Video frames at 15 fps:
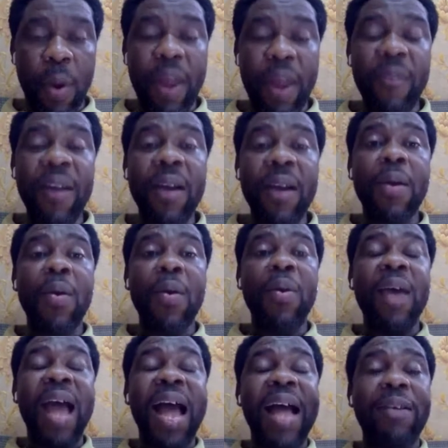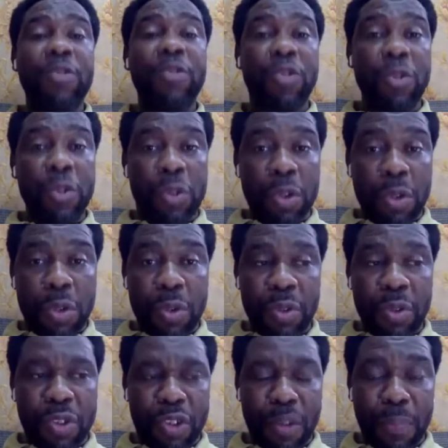Whenever God asks you to
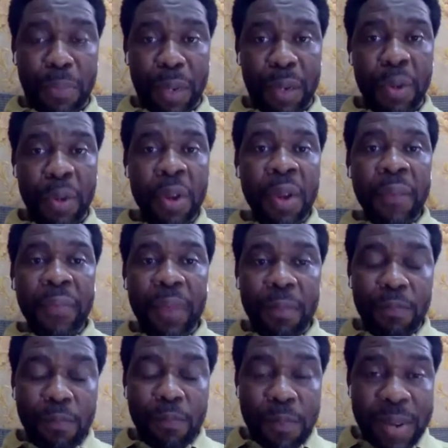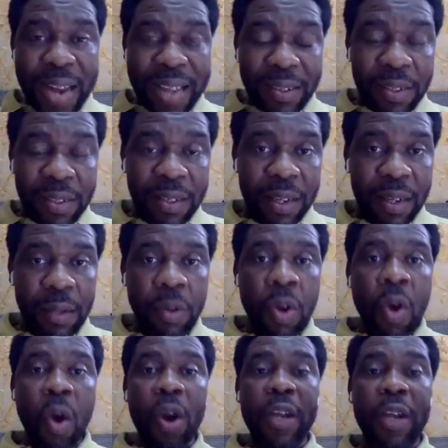do something, the blessing
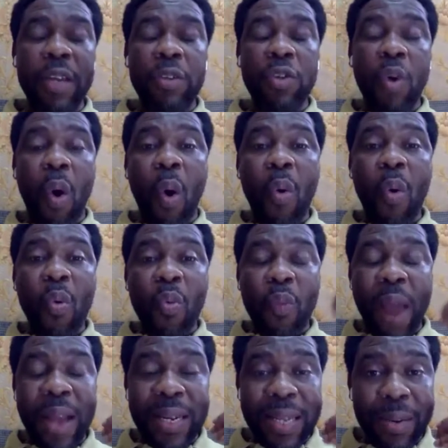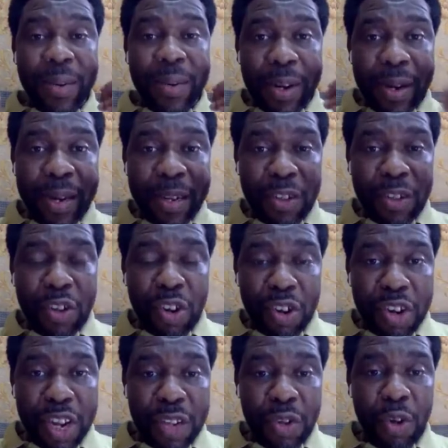is already released
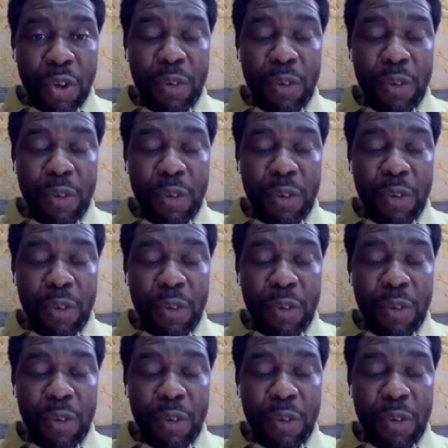on it.